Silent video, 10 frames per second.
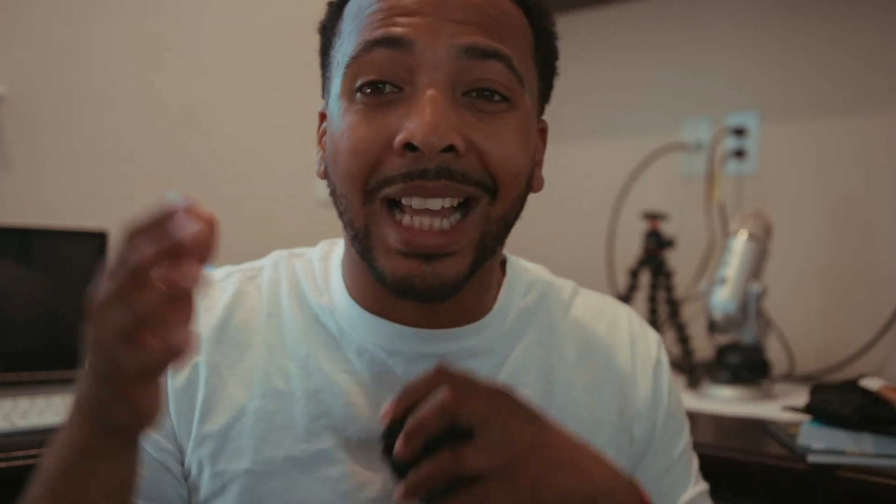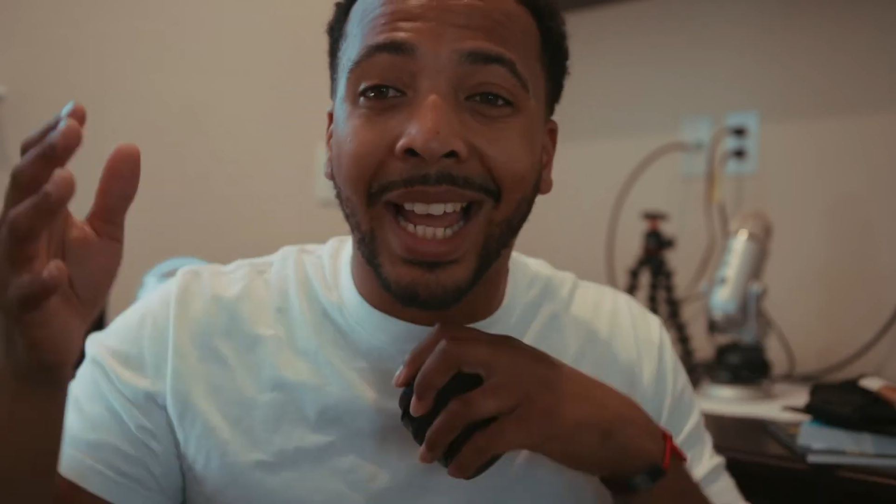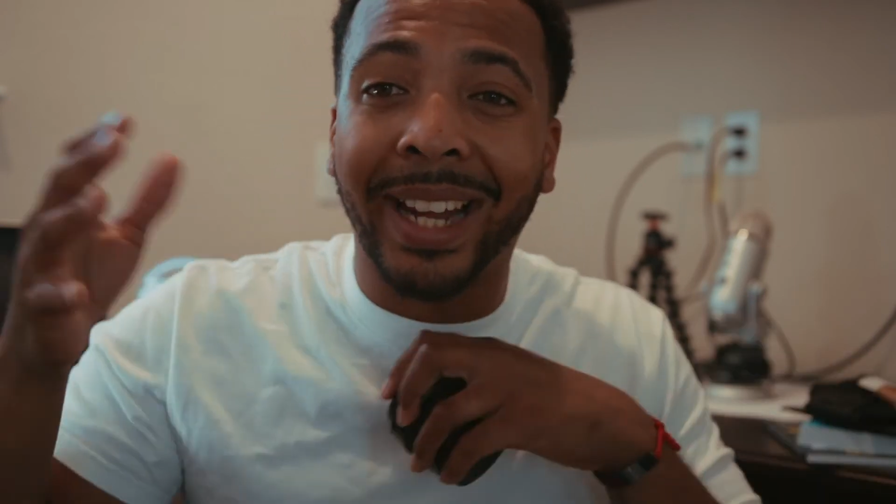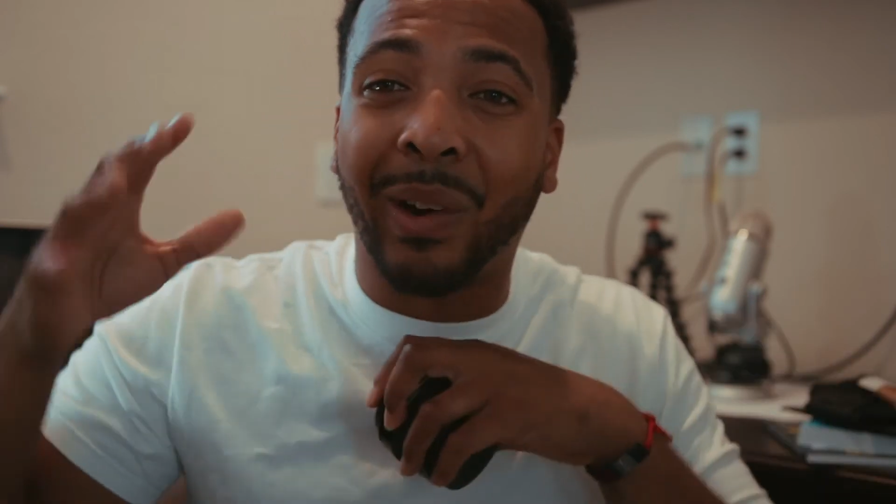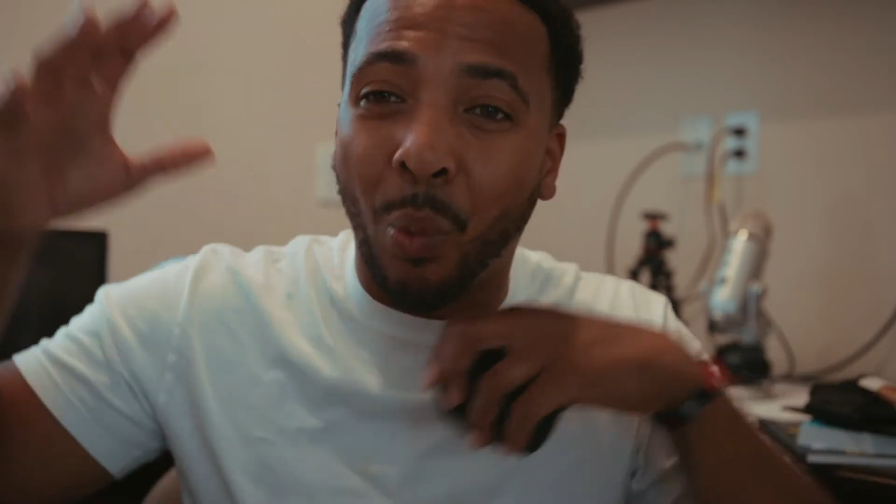
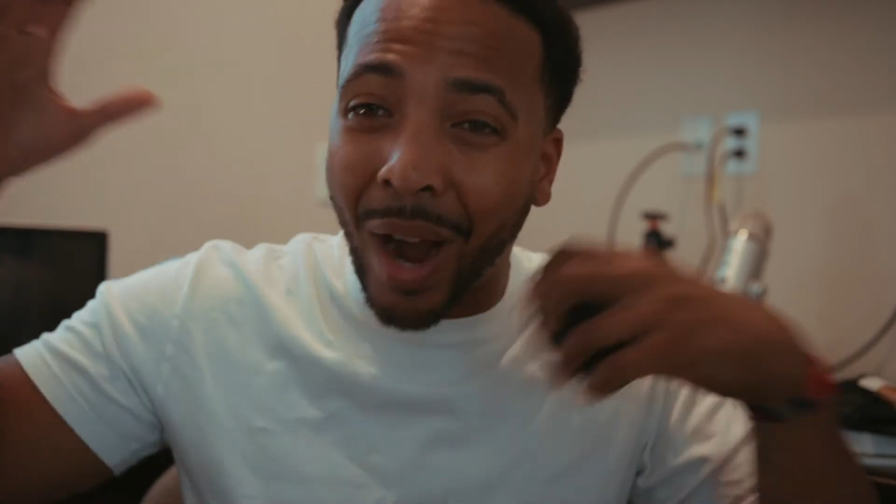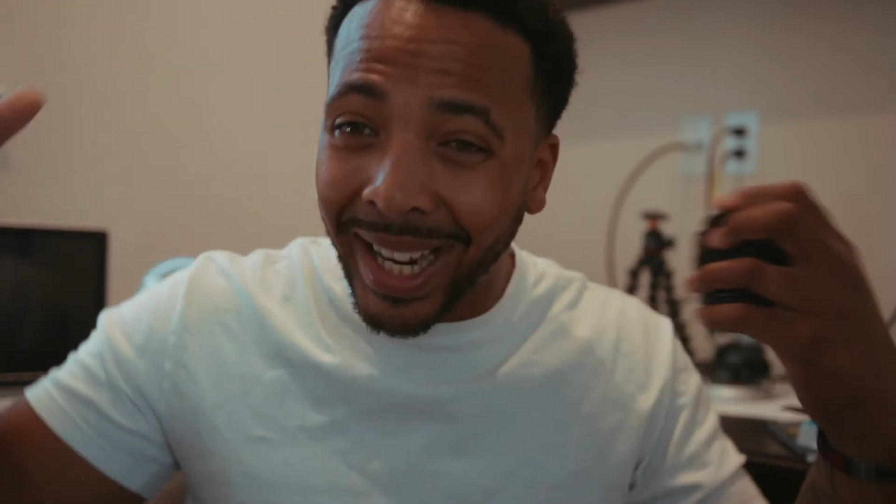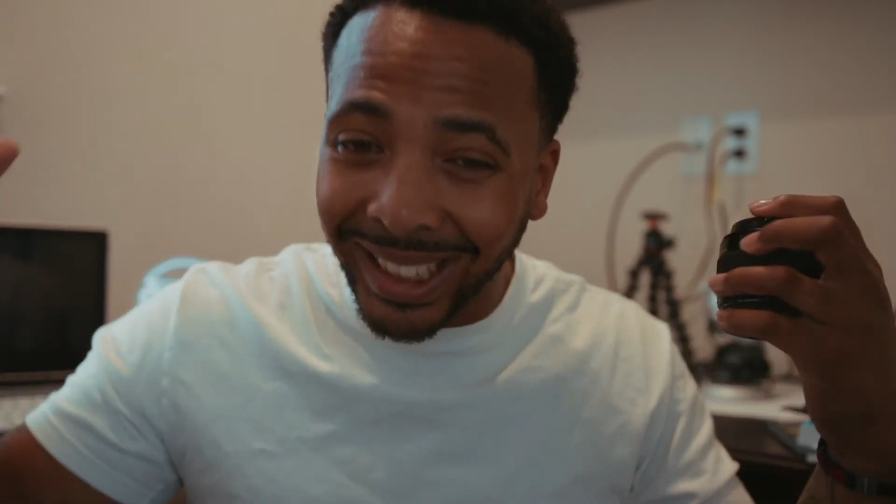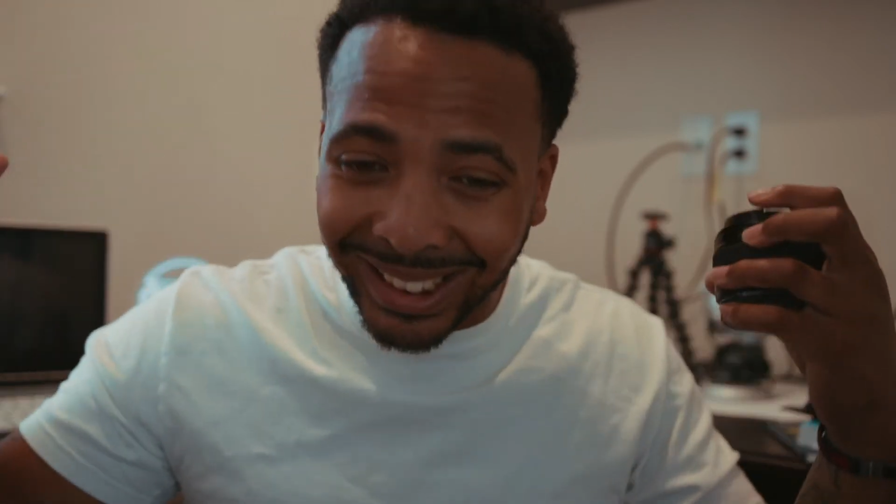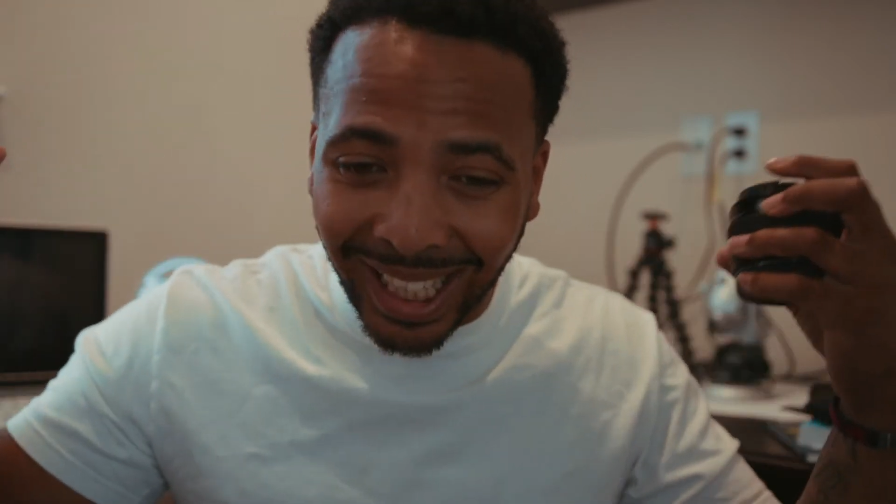like
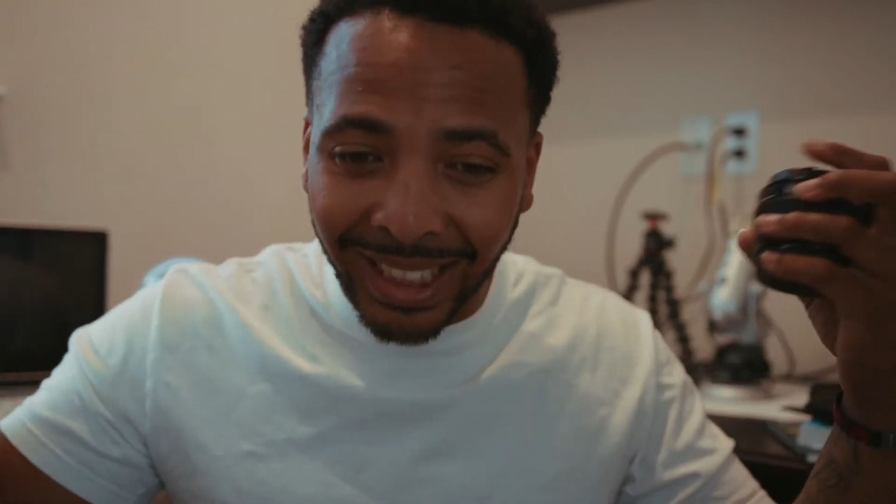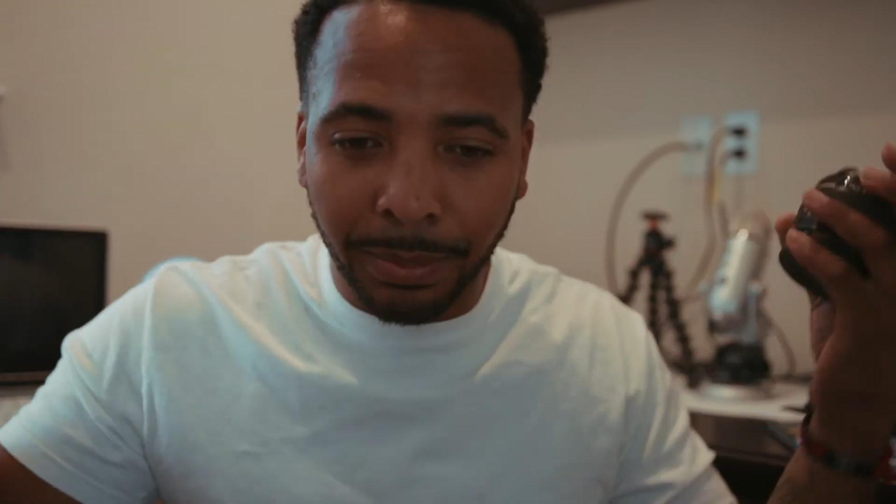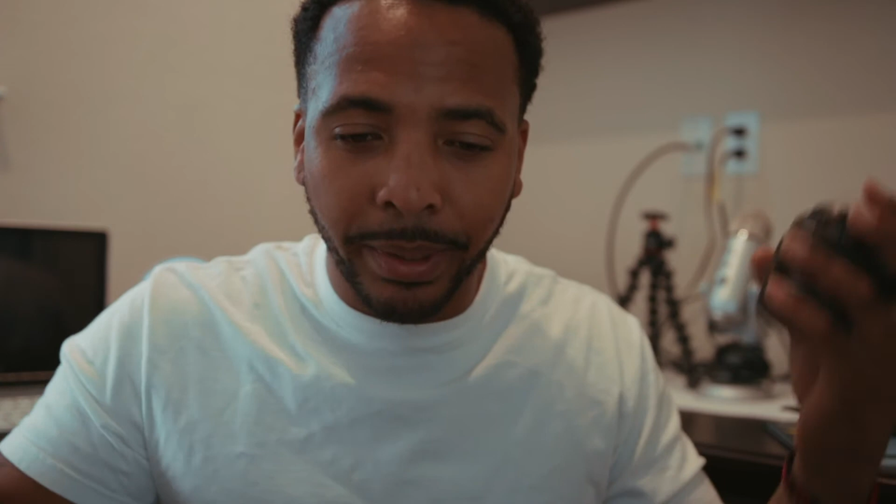wide shots,